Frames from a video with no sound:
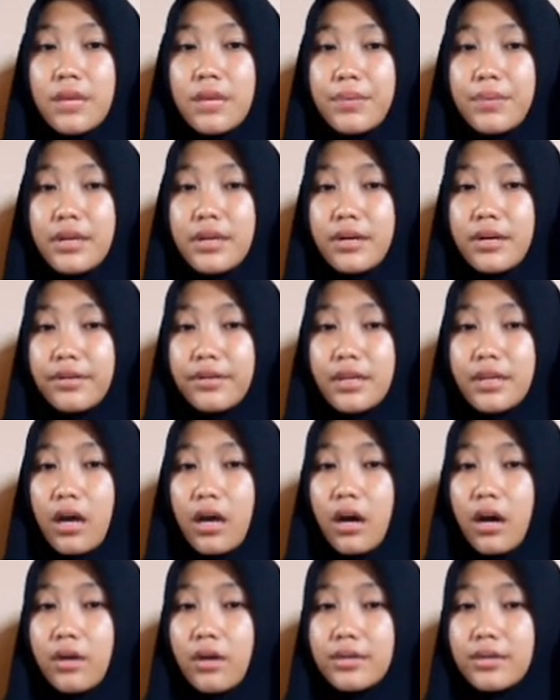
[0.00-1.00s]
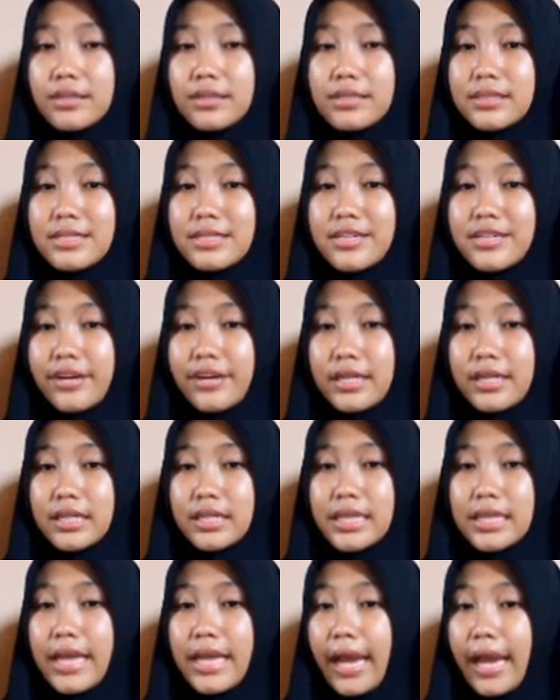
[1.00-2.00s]
be carried out
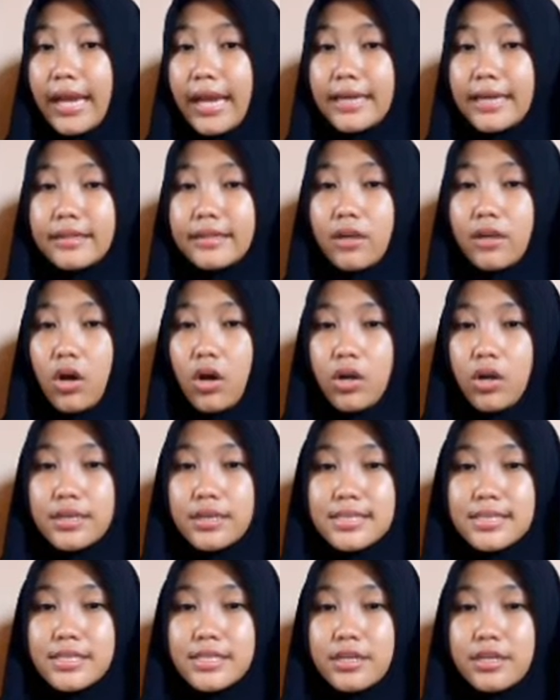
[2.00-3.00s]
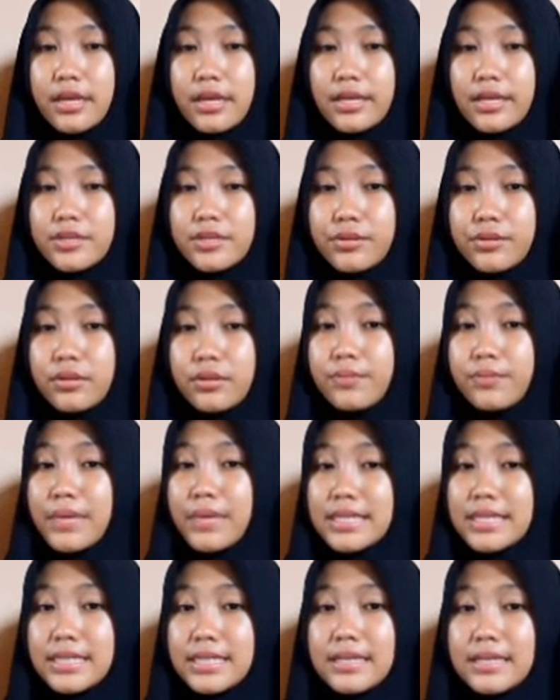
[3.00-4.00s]
directly and on schedule
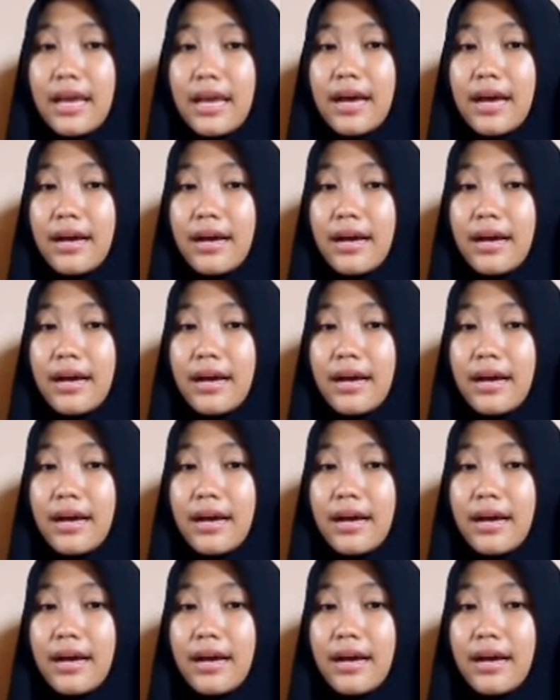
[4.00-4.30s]
basis,